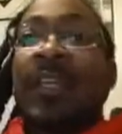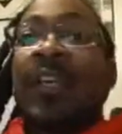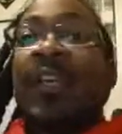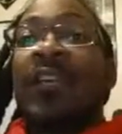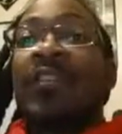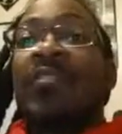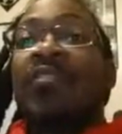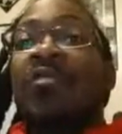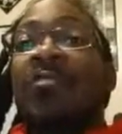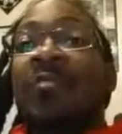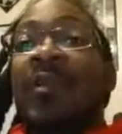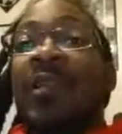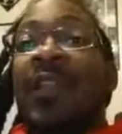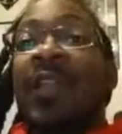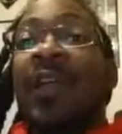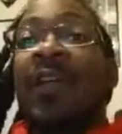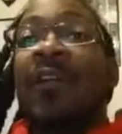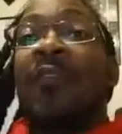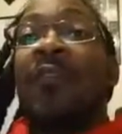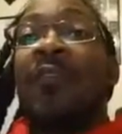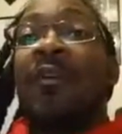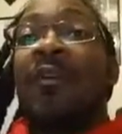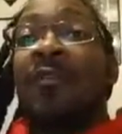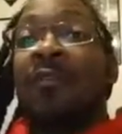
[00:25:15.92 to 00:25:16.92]
It's going to be
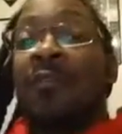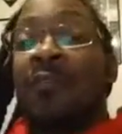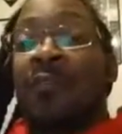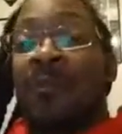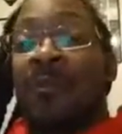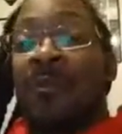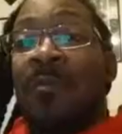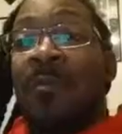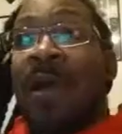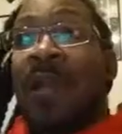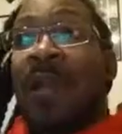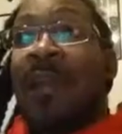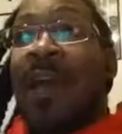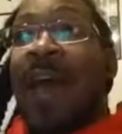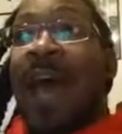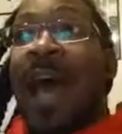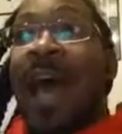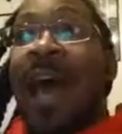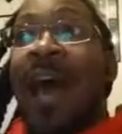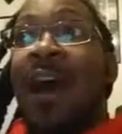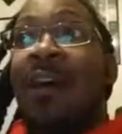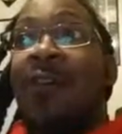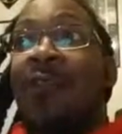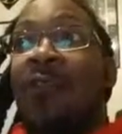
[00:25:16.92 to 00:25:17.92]
later on. It's going to be about an
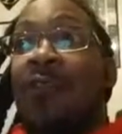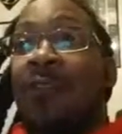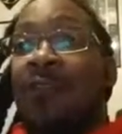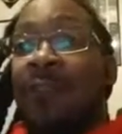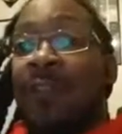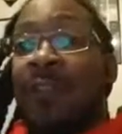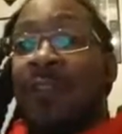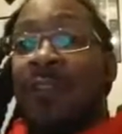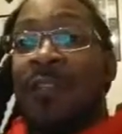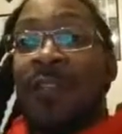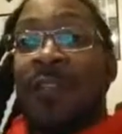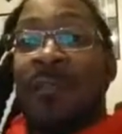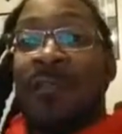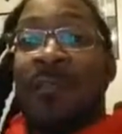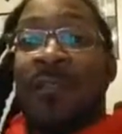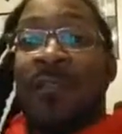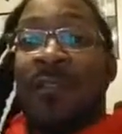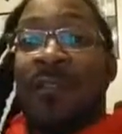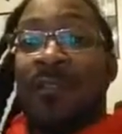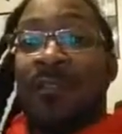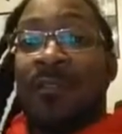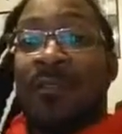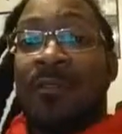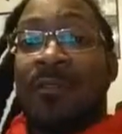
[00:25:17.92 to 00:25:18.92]
hour and 15
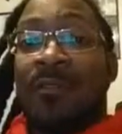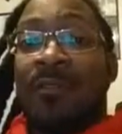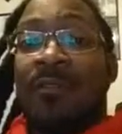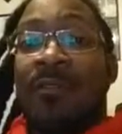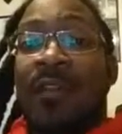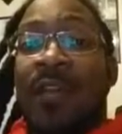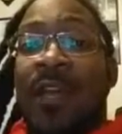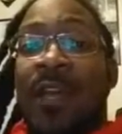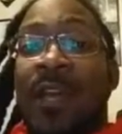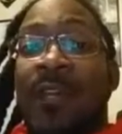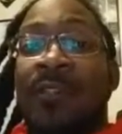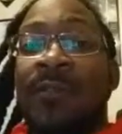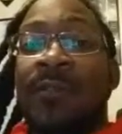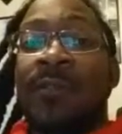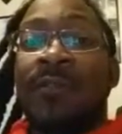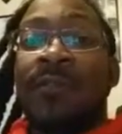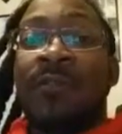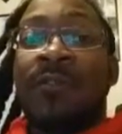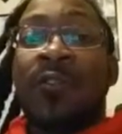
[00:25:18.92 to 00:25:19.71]
minutes. Okay?